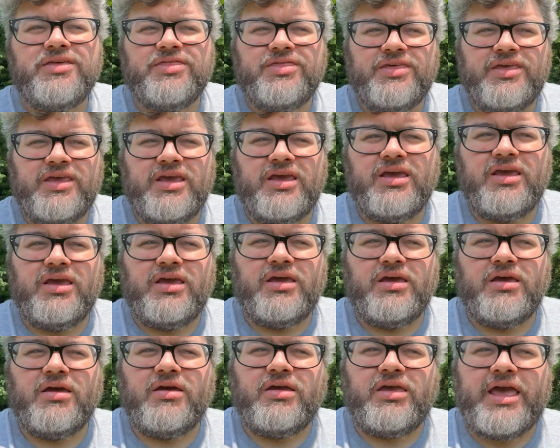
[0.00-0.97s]

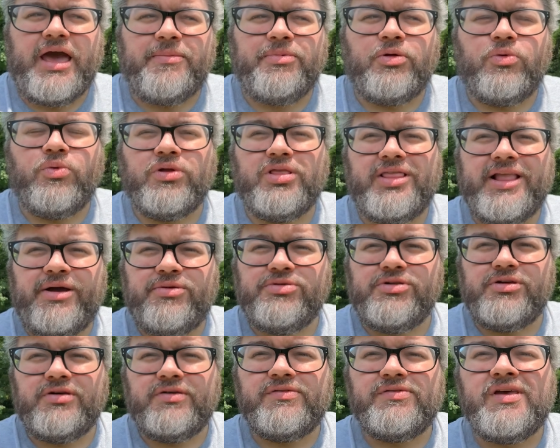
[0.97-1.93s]
the Capital One
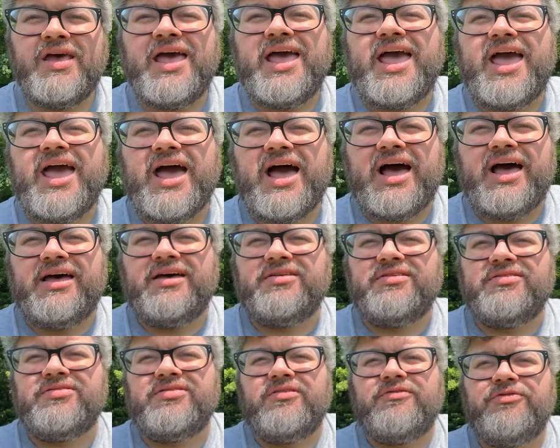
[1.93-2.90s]
lounges
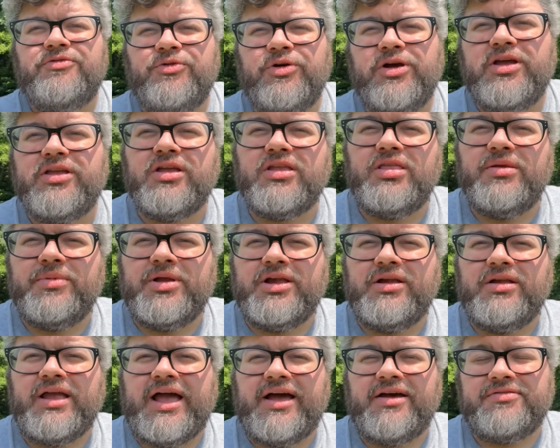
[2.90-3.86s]
as free and
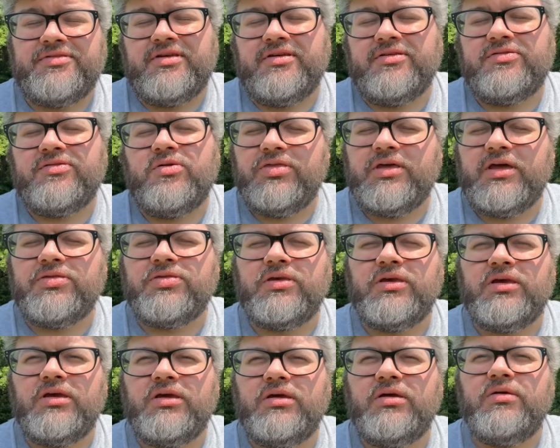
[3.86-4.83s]
unlimited access that
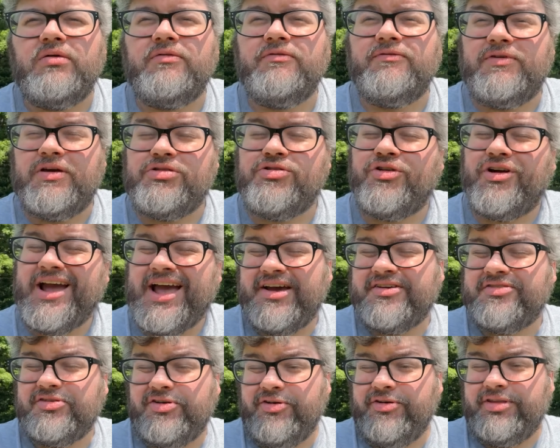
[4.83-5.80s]
the Venture
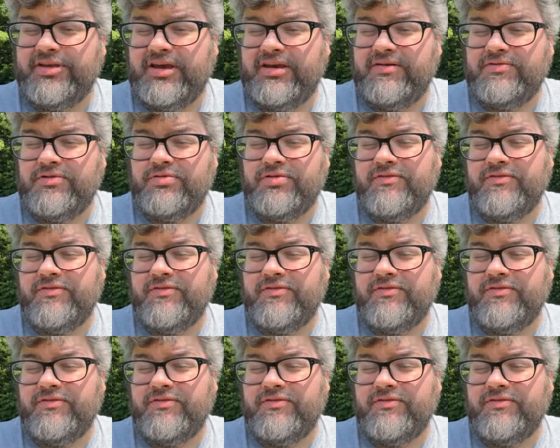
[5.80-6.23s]
X currently gives you.